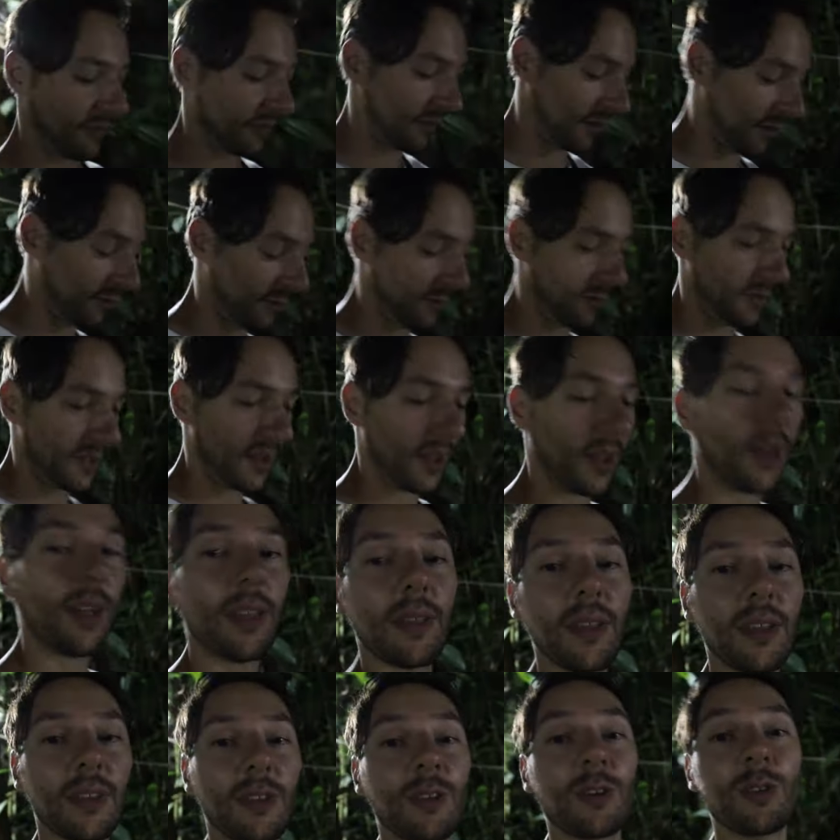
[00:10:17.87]
stuff
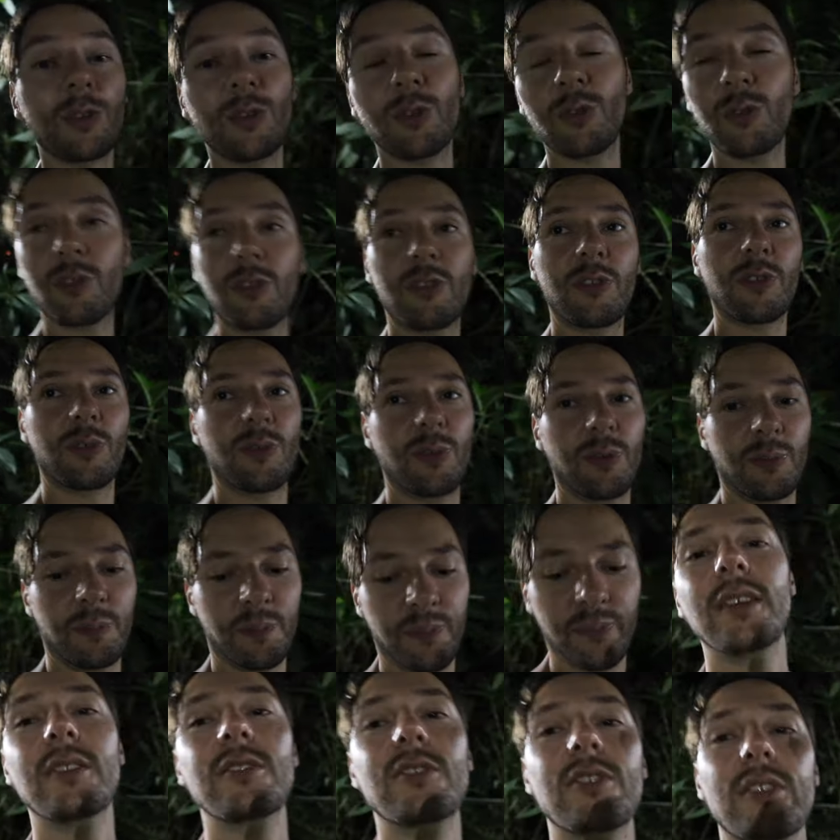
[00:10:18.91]
that you're used to.
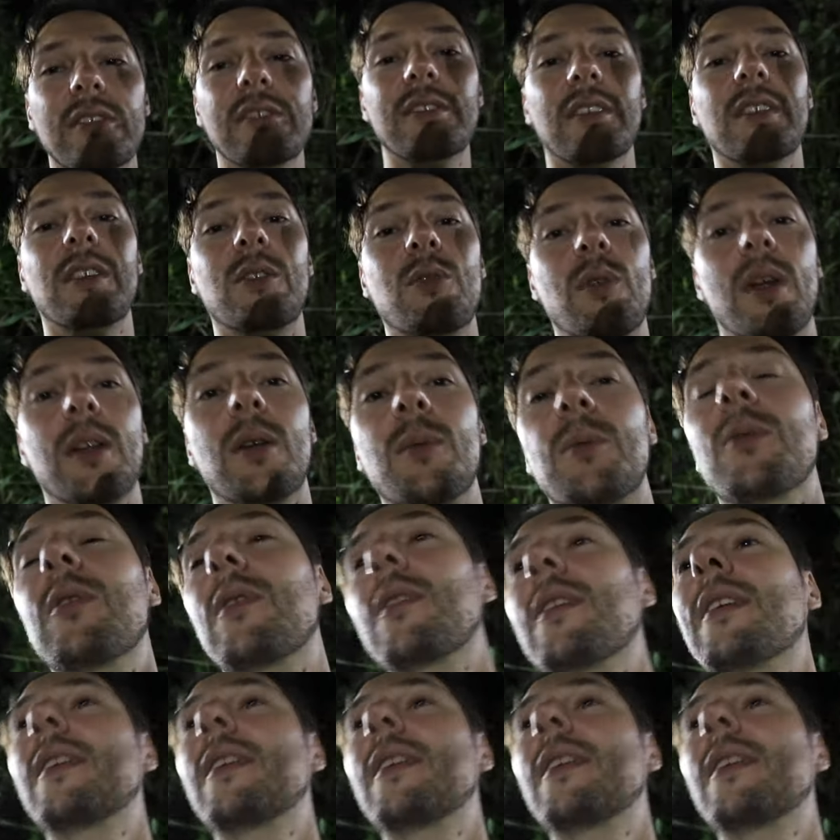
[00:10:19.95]
It's just incredible.